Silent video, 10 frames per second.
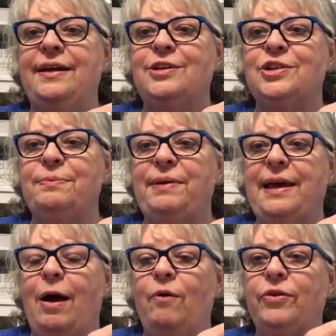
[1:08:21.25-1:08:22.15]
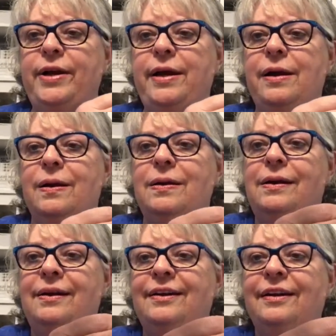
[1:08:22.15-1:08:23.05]
It should be over here.
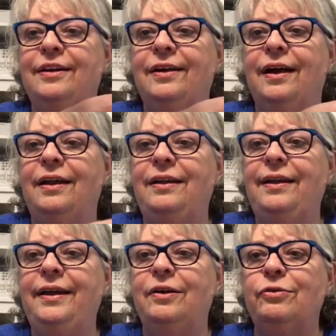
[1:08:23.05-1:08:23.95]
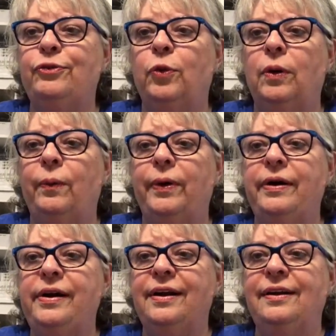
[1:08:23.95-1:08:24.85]
A little
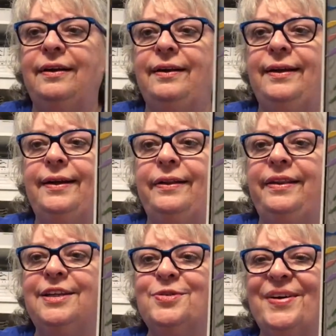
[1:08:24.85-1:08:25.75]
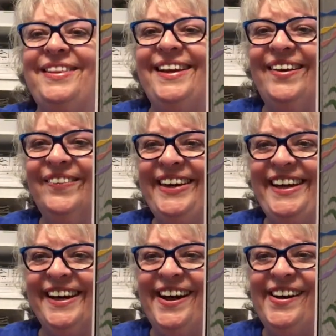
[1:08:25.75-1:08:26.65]
forward, a little this way. There we
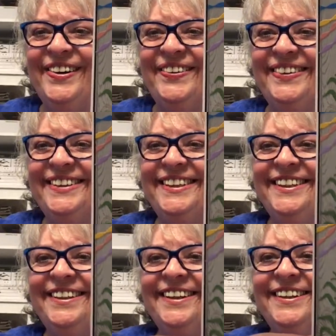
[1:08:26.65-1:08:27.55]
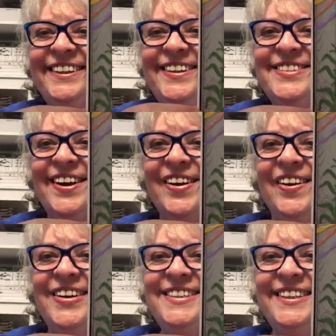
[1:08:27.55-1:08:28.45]
go. There's our
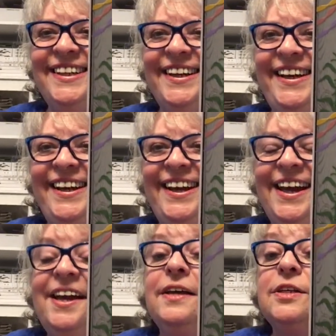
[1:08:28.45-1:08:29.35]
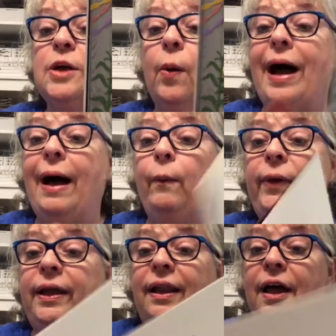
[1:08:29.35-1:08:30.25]
card tonight. So I
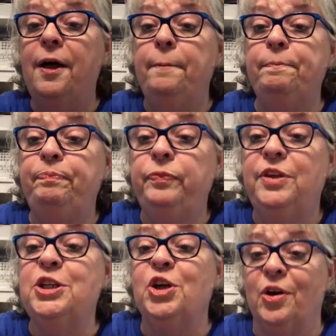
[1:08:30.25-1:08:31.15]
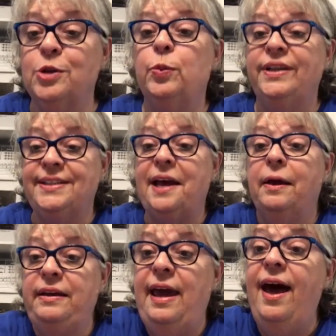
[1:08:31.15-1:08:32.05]
will, the sharks would have taken,
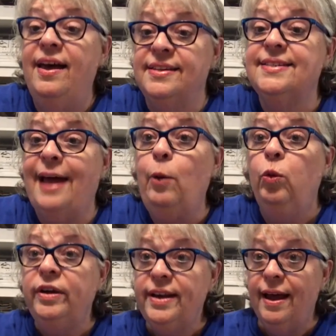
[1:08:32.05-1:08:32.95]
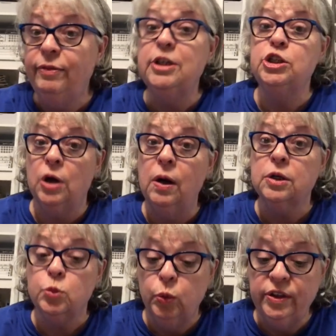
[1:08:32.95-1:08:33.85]
yes, they would, the
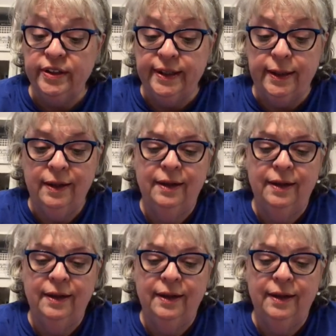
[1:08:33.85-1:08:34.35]
sharks would.